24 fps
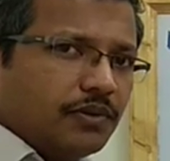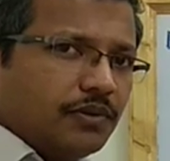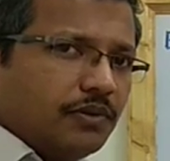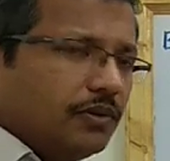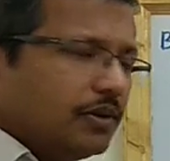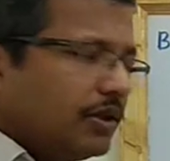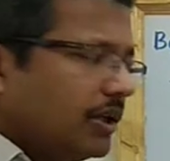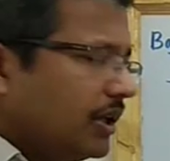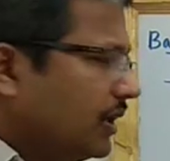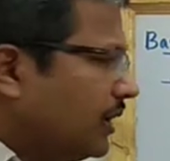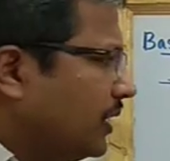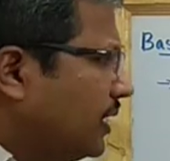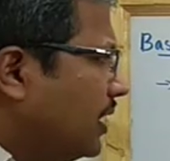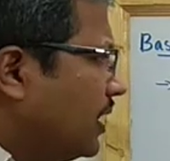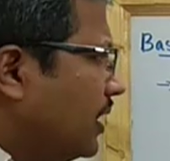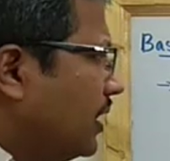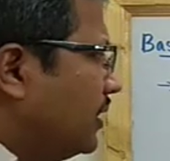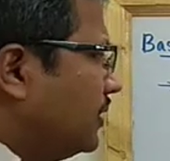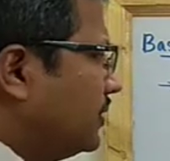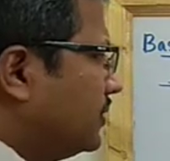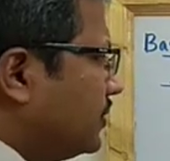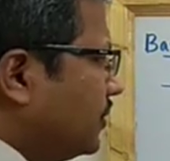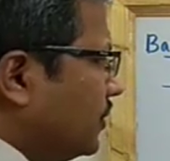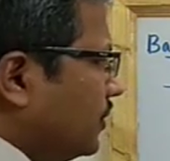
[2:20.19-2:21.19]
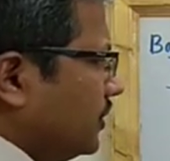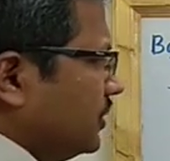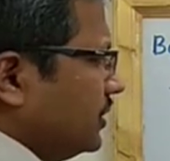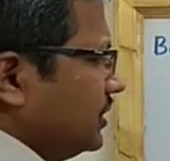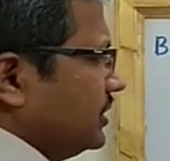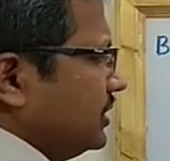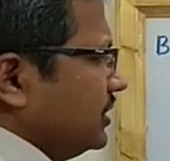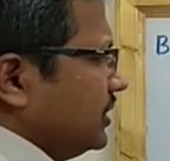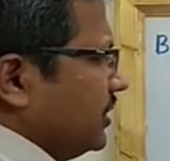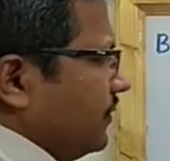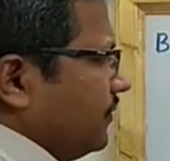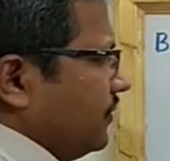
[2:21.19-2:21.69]
Okay, so
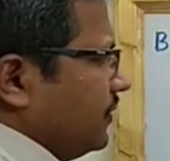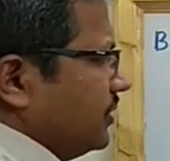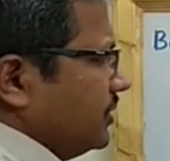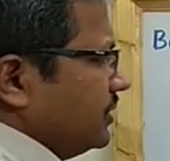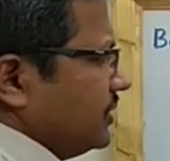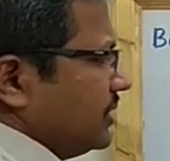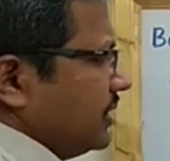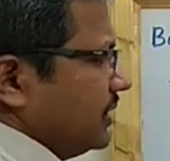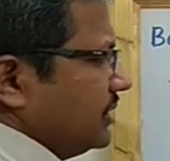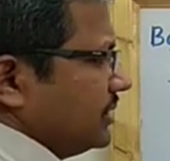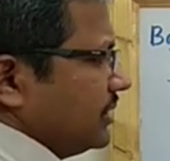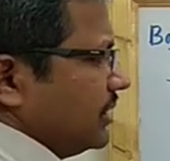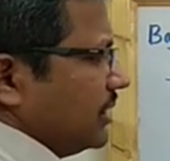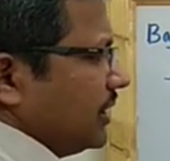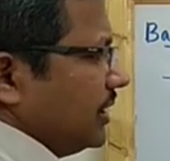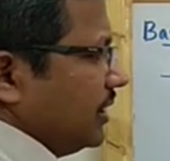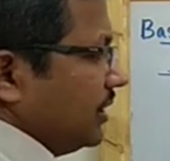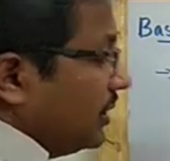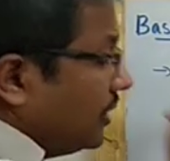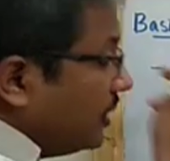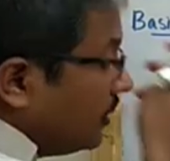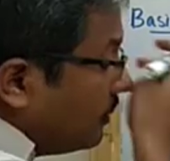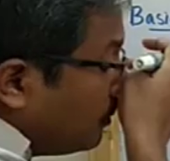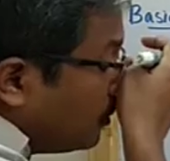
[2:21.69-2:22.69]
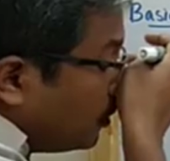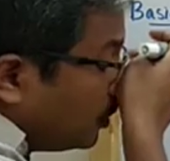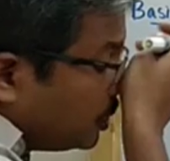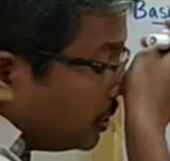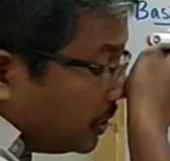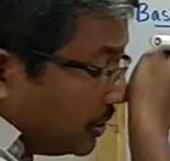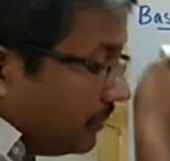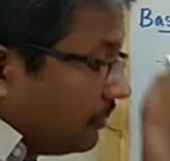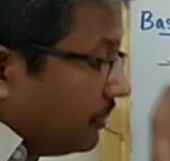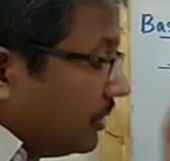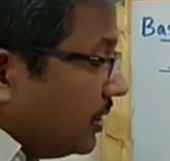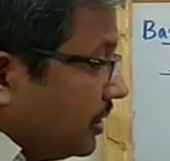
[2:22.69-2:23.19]
this is the first and second
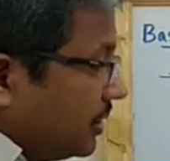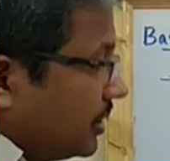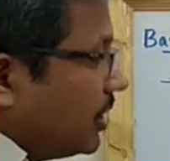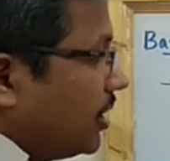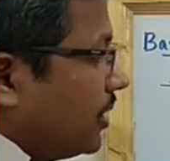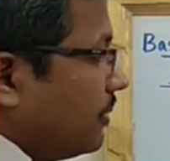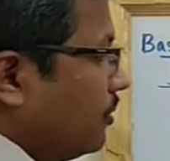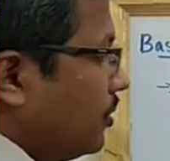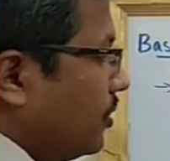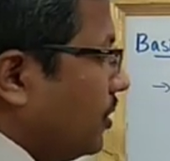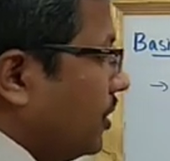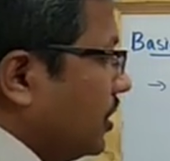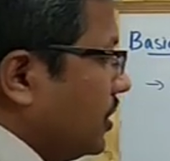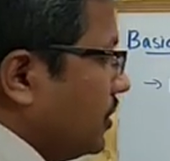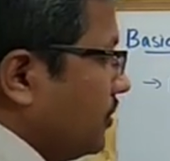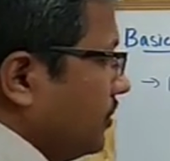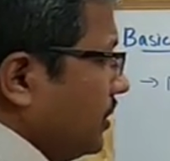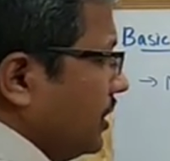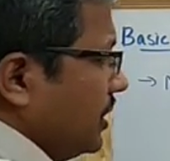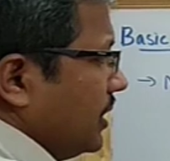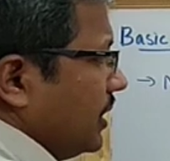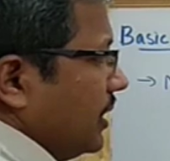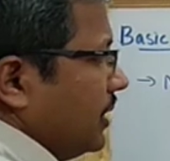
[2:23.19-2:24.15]
most abundant carbohydrate,